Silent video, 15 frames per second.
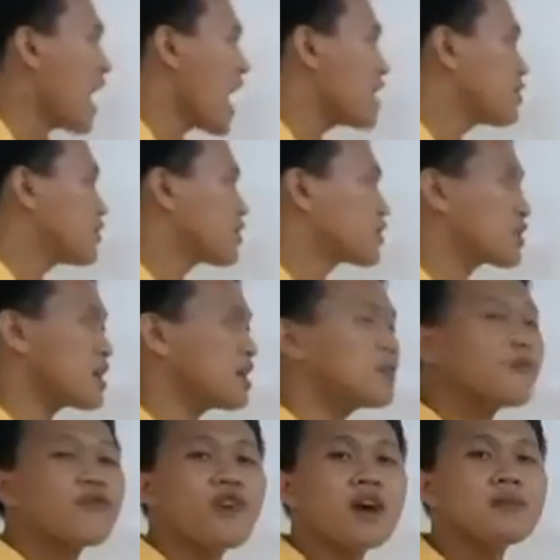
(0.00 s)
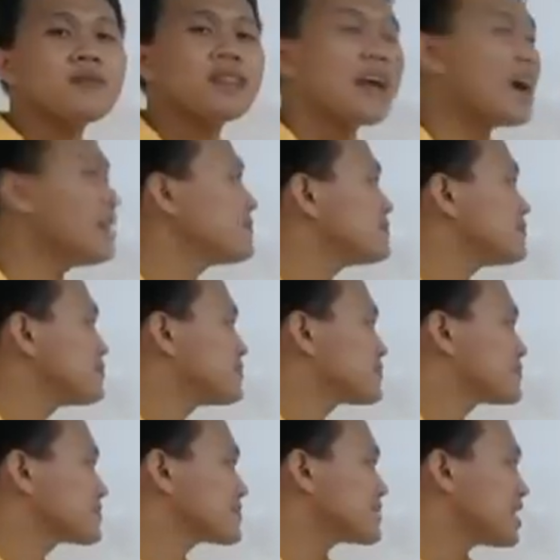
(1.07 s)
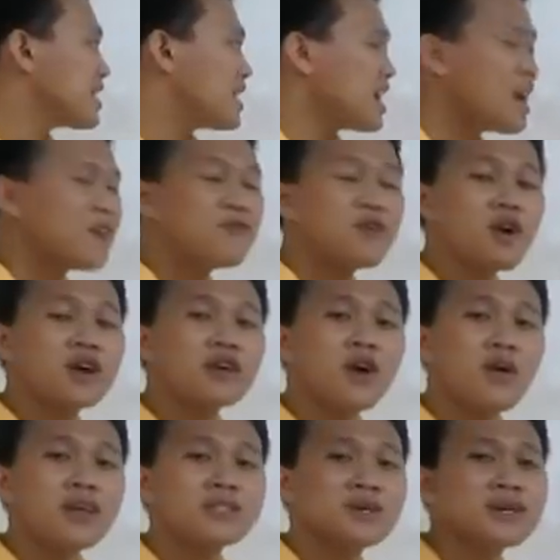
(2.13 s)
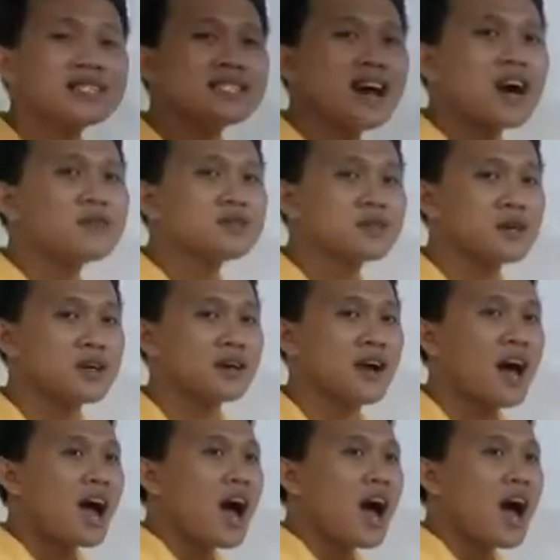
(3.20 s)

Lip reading: And in the third formula, if you're going to encounter